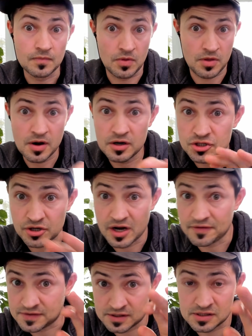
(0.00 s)
Their
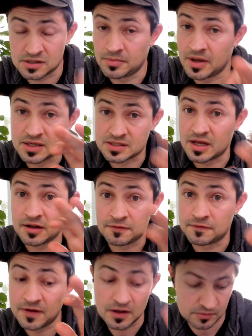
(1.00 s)
drive system has not
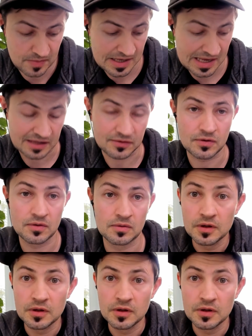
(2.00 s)
failed me yet.